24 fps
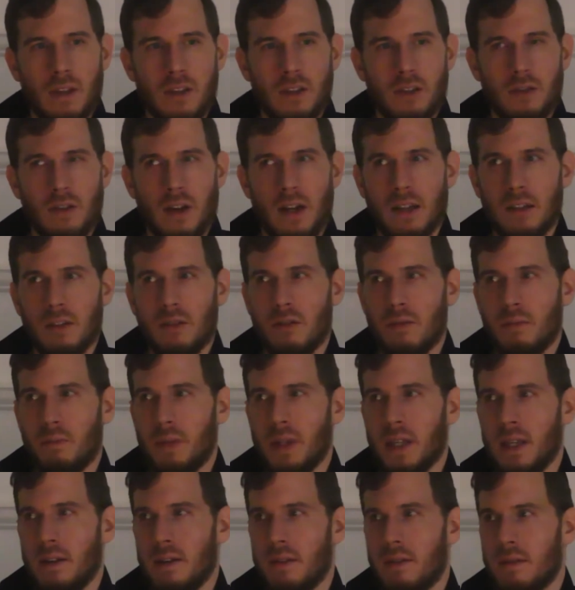He's trying to
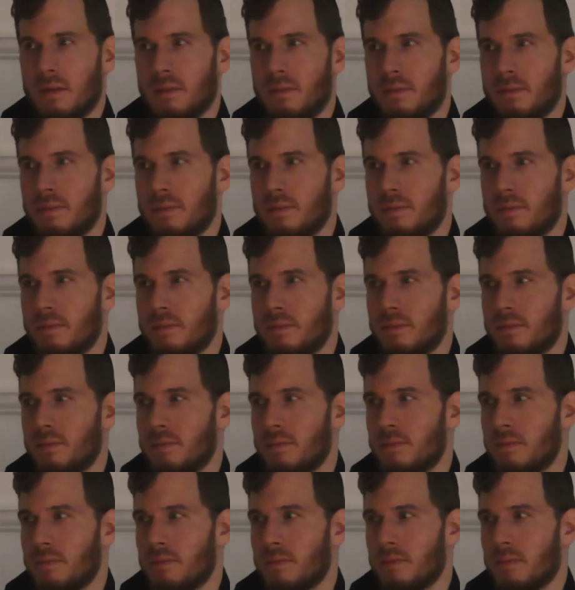appease
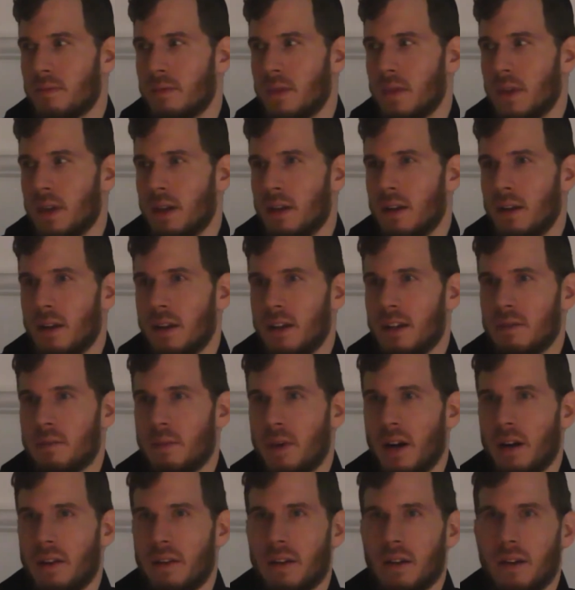
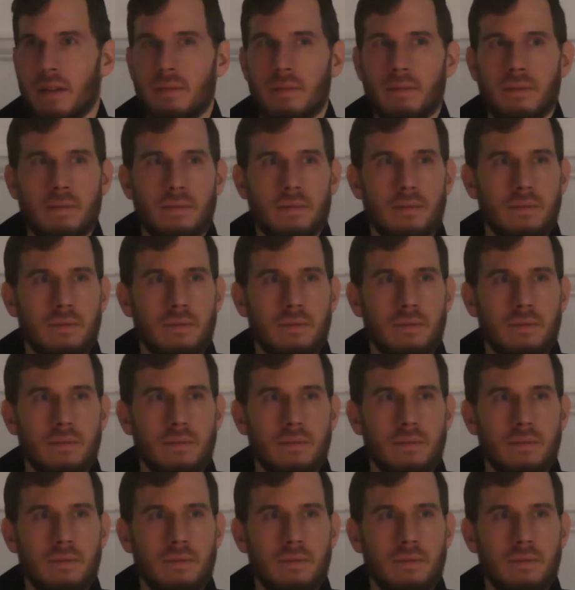his brother.